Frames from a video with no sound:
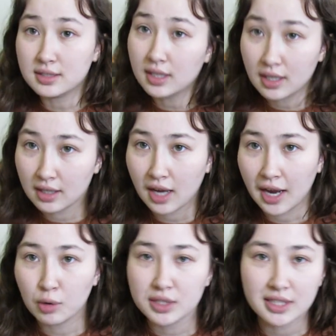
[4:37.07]
is it.
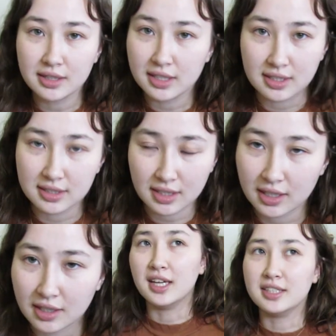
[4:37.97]
I always said this is
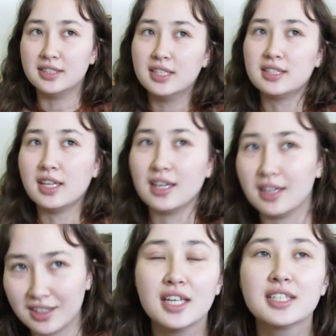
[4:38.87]
it. Is this
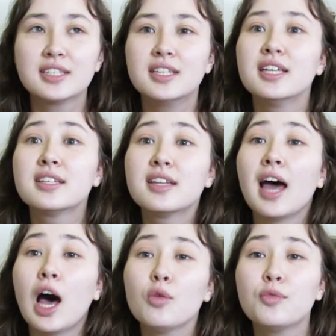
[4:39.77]
it? Is this the
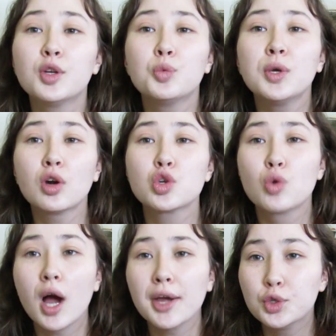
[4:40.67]
outfit we are
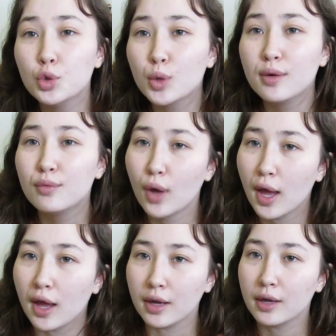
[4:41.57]
trying to
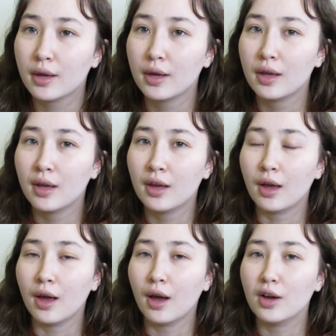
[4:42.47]
convey?
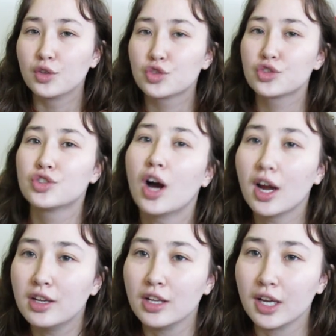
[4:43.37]

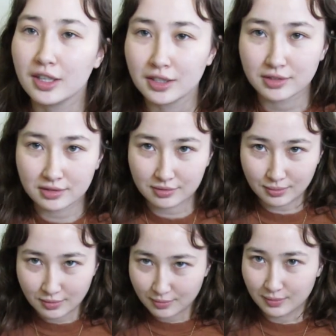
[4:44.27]
Styling.
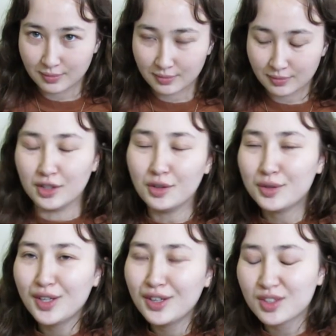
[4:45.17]

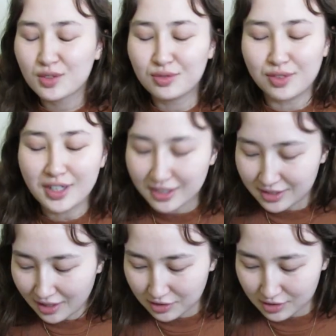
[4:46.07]
Low-key, let's fuck
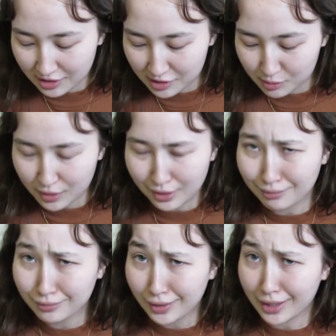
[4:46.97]
this exercise, bro.
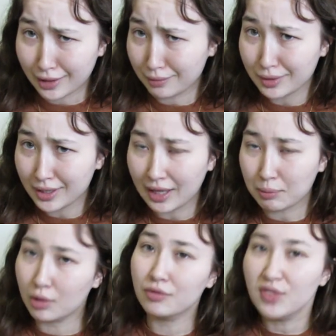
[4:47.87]
I'm already
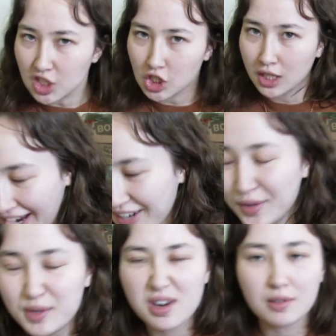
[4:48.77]
proficient. I
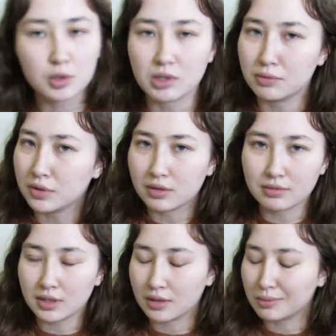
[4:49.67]
don't even have to review the
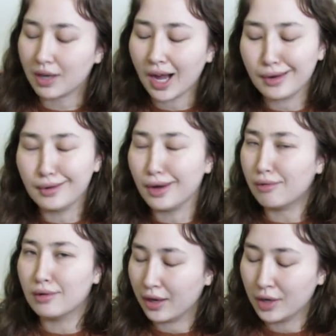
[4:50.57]
video, bro. I
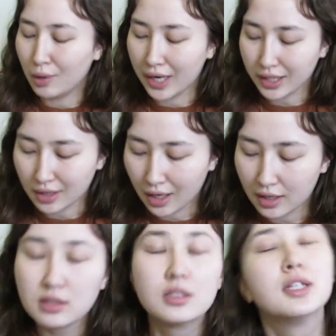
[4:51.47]
know I ate that.